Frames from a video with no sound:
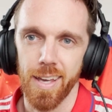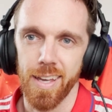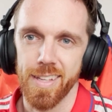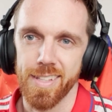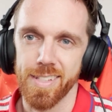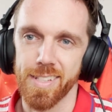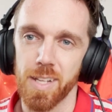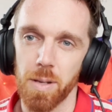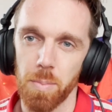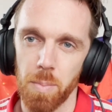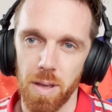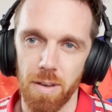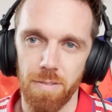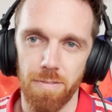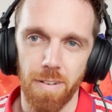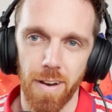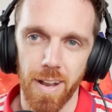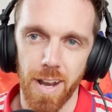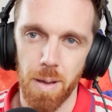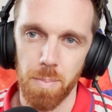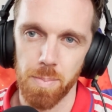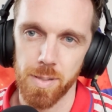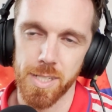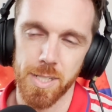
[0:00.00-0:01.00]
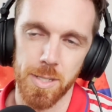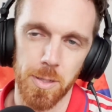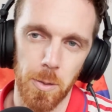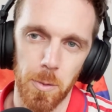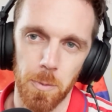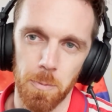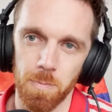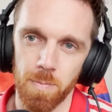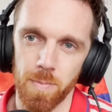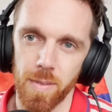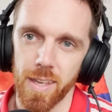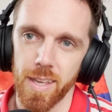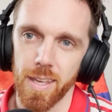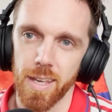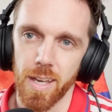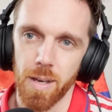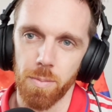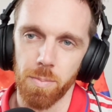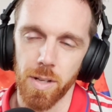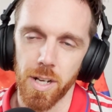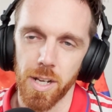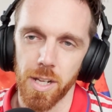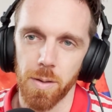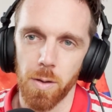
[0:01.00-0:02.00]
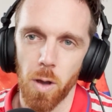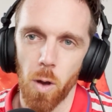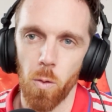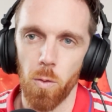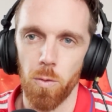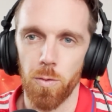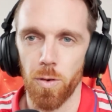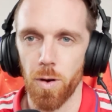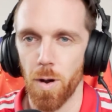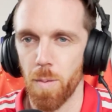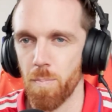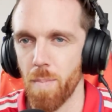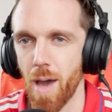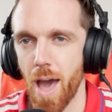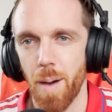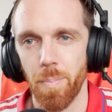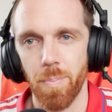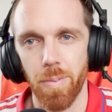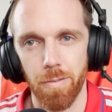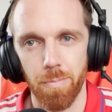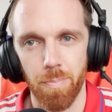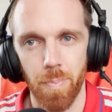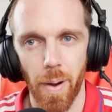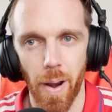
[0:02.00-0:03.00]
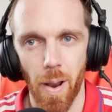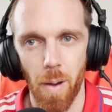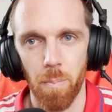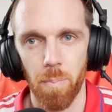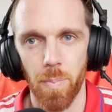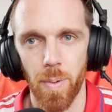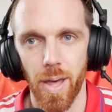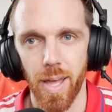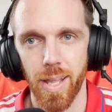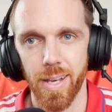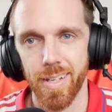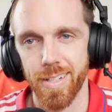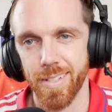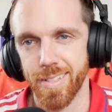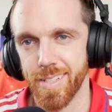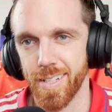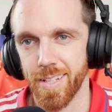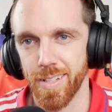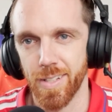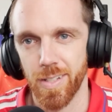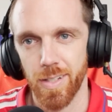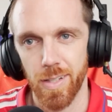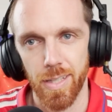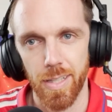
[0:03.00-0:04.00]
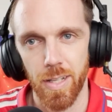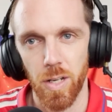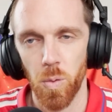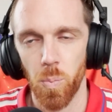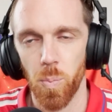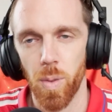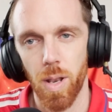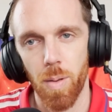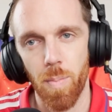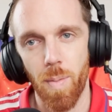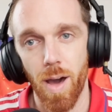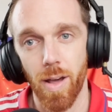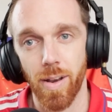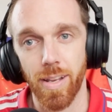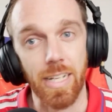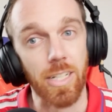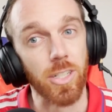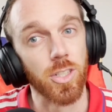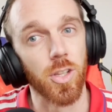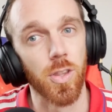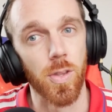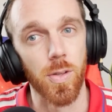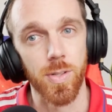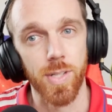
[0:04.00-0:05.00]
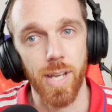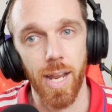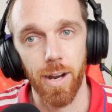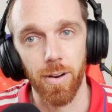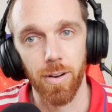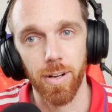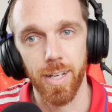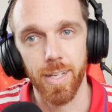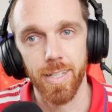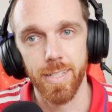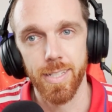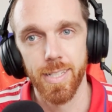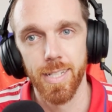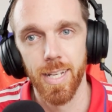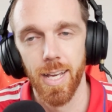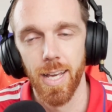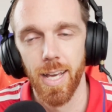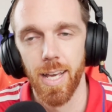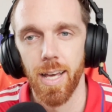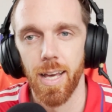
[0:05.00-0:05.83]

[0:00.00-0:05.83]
This is going to be a fun episode. I'm going to go over a map of Phnom Penh and tell you a little bit about each of those areas,